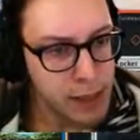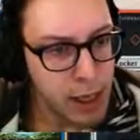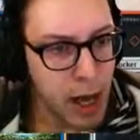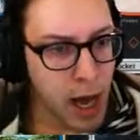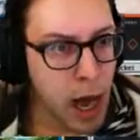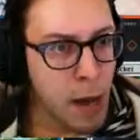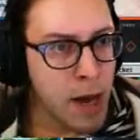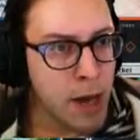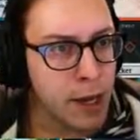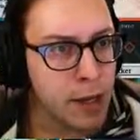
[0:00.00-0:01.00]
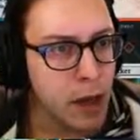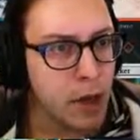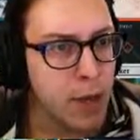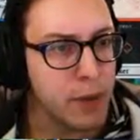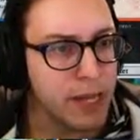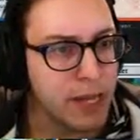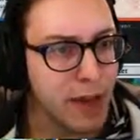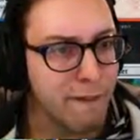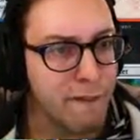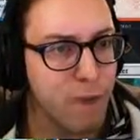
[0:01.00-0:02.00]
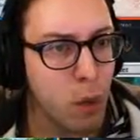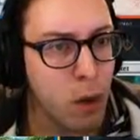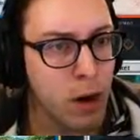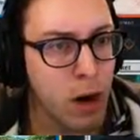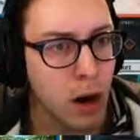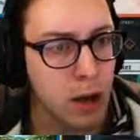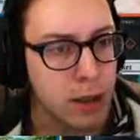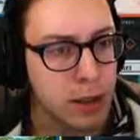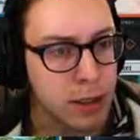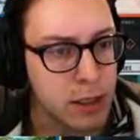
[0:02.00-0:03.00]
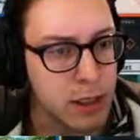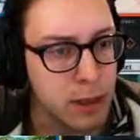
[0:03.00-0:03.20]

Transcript: Okay, we need to cut 4 cards.